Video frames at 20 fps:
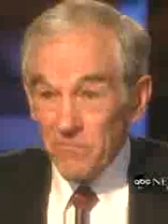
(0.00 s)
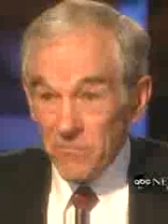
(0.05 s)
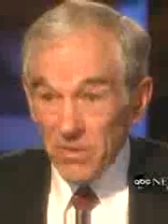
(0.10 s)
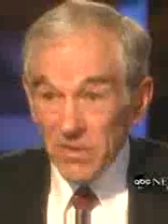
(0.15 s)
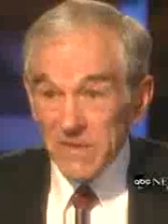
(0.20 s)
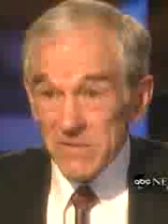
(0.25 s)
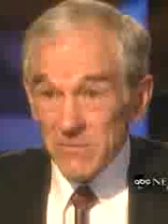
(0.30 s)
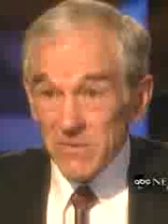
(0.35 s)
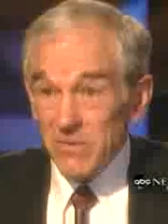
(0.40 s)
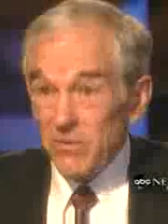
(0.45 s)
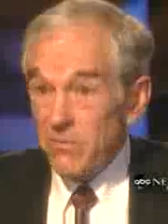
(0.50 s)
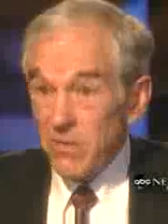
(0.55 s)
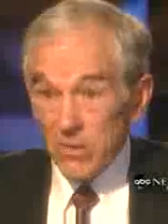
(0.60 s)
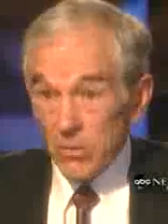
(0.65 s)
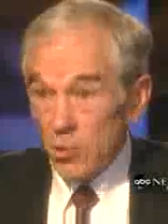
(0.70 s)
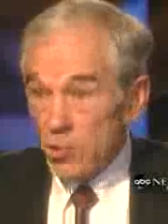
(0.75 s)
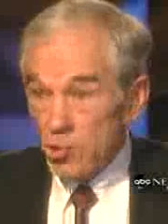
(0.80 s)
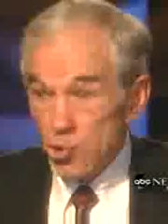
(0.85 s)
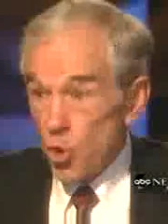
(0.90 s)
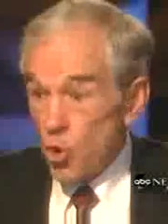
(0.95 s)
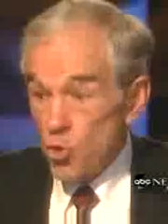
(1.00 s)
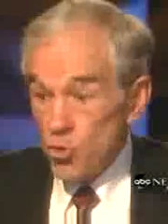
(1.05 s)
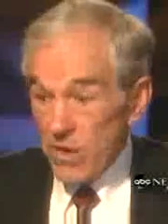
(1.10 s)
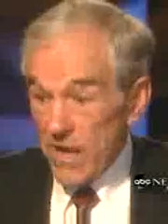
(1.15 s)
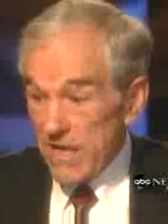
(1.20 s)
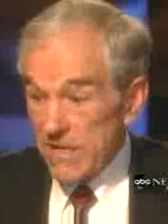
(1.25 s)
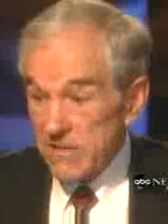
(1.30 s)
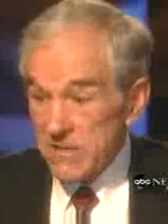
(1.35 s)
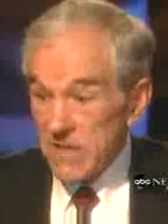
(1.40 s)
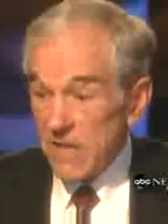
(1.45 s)
Policemen told me, don't
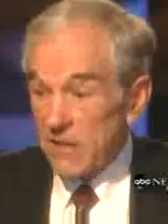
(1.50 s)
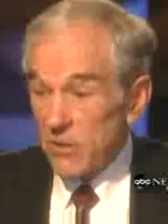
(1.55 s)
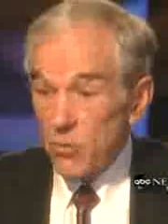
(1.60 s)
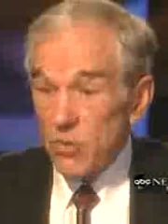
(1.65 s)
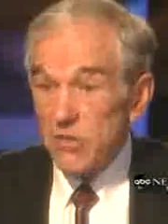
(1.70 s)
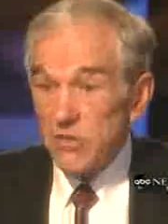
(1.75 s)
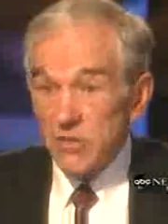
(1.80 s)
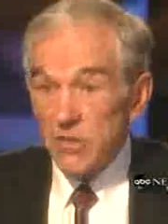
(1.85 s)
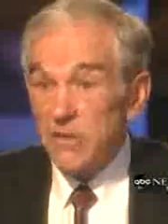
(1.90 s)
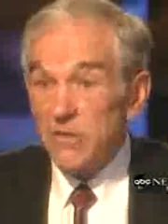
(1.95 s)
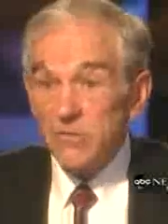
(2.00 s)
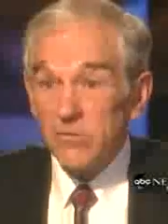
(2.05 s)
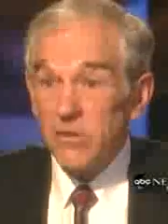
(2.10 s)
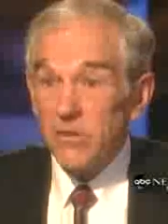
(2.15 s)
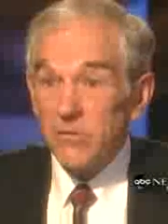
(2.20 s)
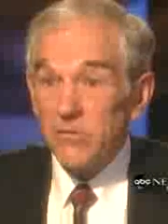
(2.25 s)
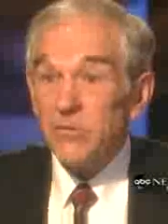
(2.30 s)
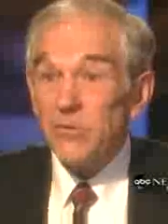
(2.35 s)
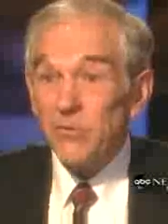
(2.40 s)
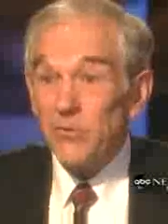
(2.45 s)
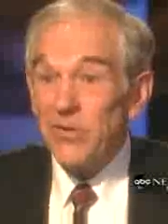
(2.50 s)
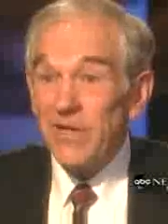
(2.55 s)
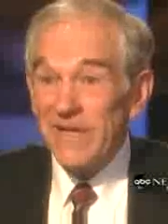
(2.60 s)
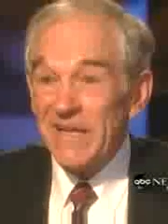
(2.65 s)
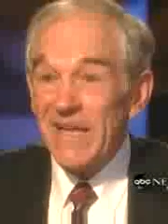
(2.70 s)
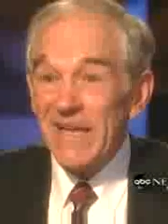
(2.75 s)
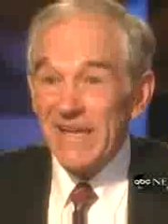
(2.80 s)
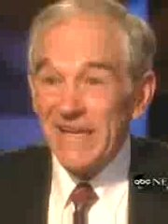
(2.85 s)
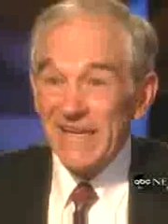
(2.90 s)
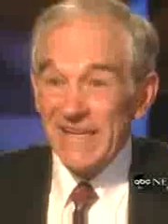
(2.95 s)
ask that question. They were told they
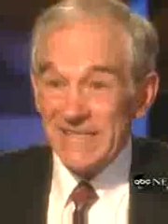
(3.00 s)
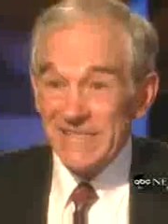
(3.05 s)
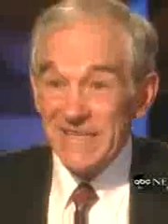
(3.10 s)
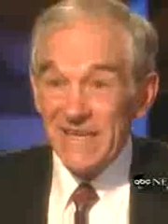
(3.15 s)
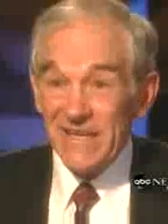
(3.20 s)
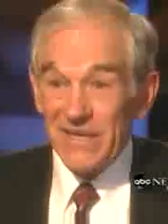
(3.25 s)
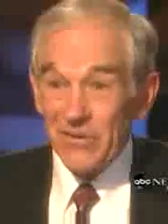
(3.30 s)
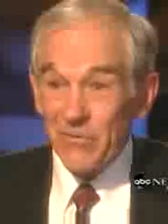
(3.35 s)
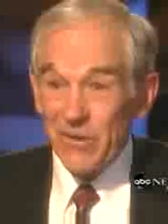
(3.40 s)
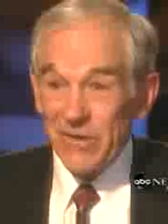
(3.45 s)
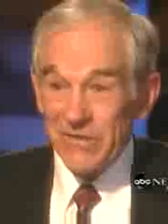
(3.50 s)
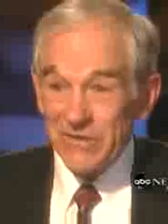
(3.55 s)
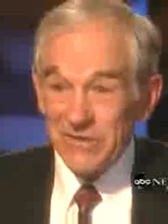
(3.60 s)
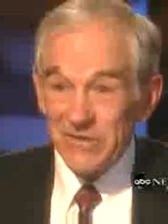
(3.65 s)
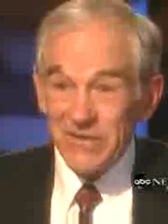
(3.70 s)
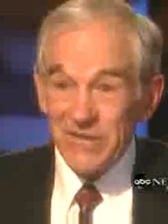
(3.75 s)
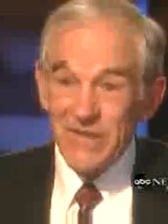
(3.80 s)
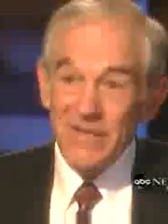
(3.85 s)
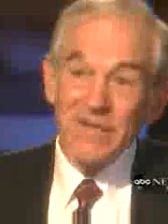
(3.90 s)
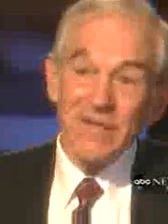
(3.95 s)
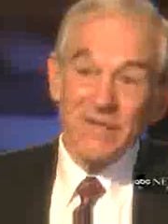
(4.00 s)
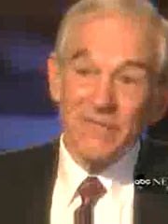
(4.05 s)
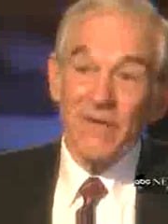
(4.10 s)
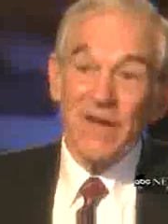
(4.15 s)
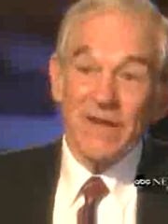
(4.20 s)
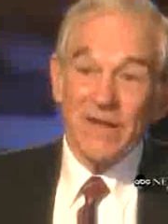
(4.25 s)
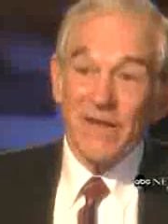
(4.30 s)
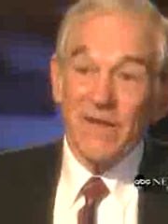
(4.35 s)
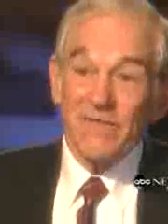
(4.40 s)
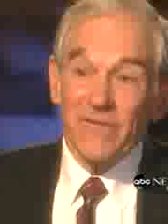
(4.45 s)
can't ask that question to
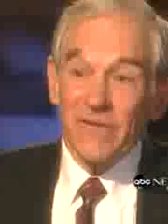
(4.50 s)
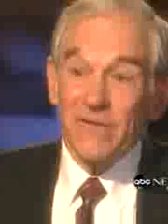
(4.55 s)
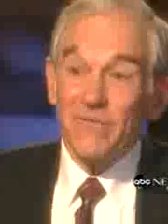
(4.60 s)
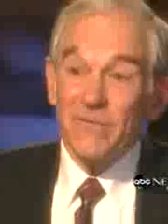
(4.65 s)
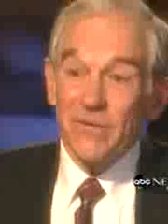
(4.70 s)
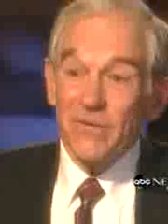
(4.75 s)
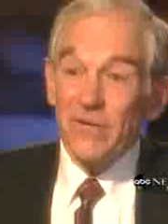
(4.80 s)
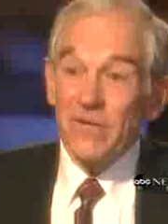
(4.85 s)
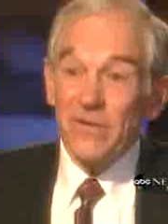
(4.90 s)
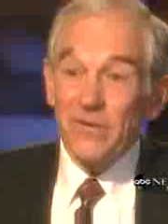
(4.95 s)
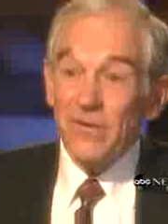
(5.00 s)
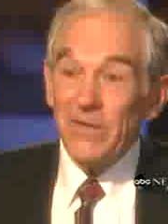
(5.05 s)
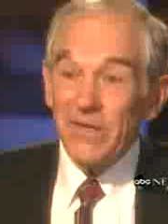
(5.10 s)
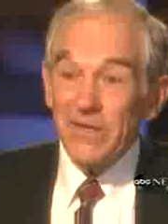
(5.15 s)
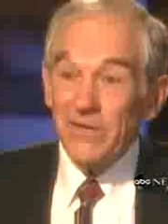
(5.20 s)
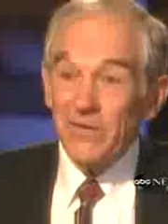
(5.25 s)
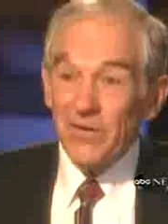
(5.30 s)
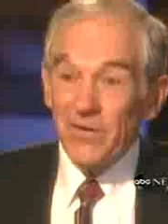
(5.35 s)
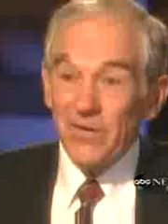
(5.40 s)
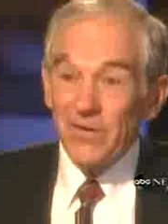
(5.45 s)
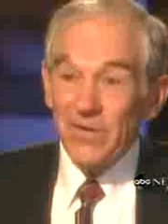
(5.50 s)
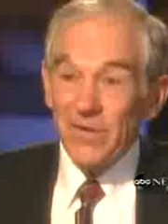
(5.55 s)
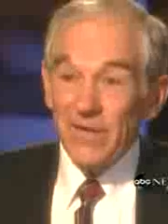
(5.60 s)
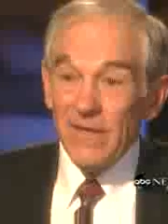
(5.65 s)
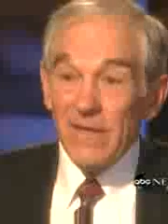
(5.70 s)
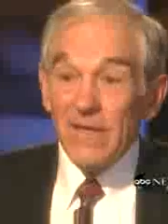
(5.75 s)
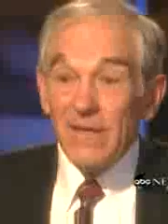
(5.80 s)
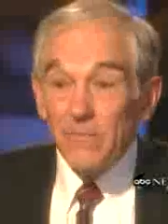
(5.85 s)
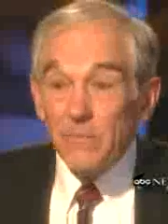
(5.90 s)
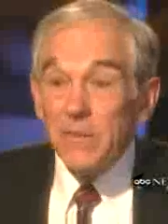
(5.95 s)
find out if they're illegal.
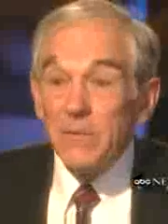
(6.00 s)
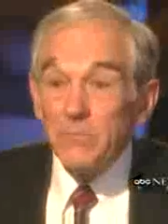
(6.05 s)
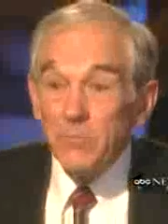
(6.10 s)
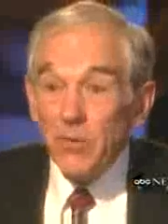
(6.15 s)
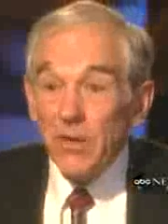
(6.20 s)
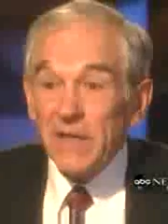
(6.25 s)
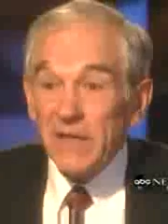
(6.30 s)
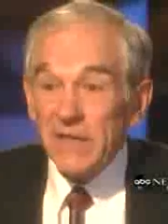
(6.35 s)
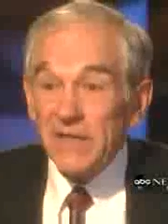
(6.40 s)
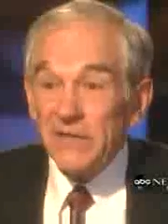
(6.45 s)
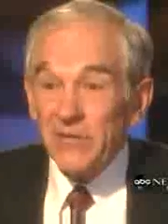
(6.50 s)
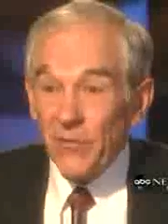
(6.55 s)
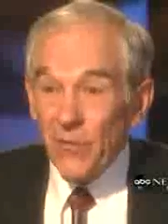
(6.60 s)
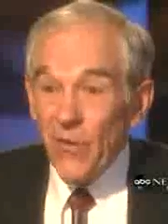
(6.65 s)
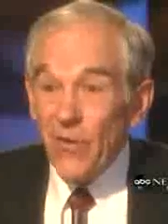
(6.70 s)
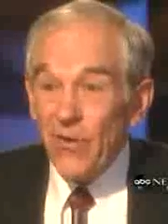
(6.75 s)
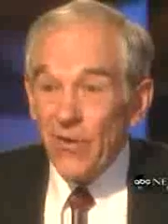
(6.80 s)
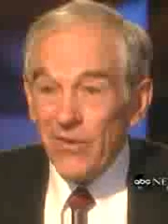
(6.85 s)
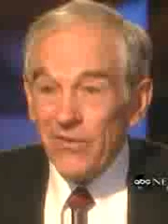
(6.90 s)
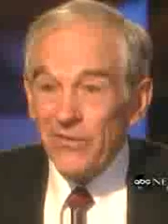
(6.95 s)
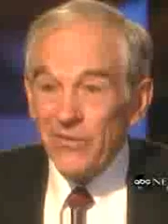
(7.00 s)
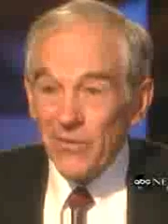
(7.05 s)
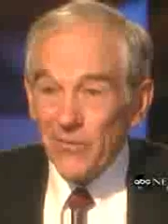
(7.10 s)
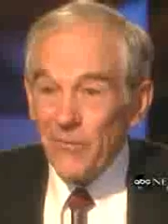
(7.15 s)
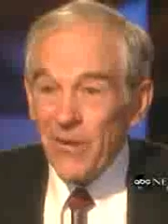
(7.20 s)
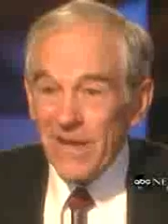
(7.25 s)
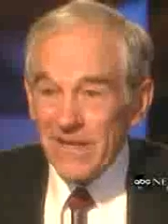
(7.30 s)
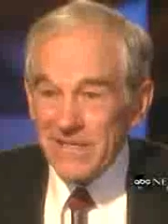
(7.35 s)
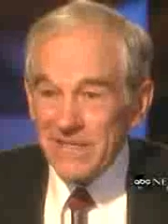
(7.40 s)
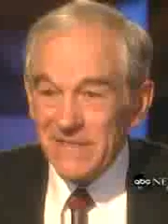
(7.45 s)
And if they've been breaking the law, they're
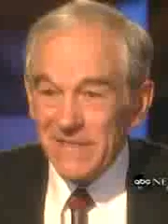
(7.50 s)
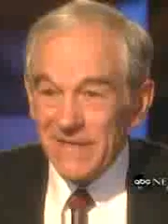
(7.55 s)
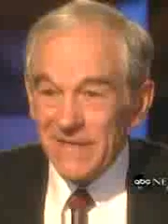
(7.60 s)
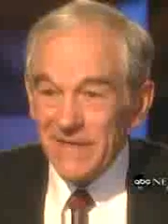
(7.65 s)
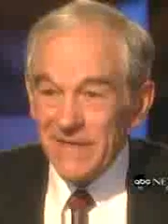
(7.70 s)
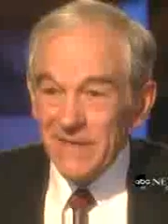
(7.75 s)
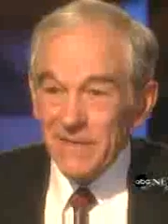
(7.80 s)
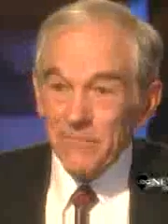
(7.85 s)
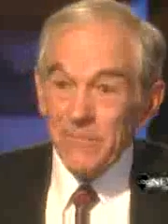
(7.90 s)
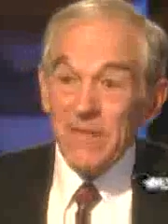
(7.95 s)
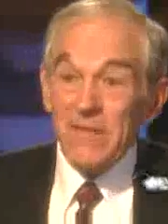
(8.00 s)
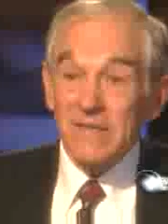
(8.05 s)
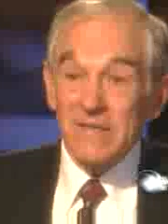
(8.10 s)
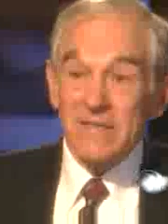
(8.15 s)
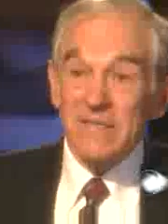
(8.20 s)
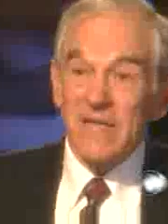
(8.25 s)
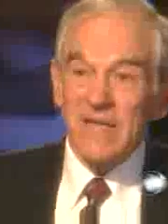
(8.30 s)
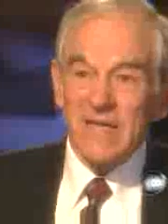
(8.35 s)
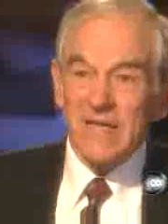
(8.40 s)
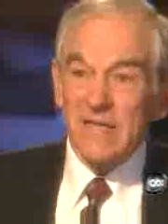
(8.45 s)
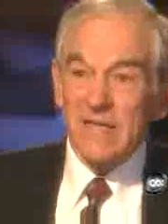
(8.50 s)
arrested. But it's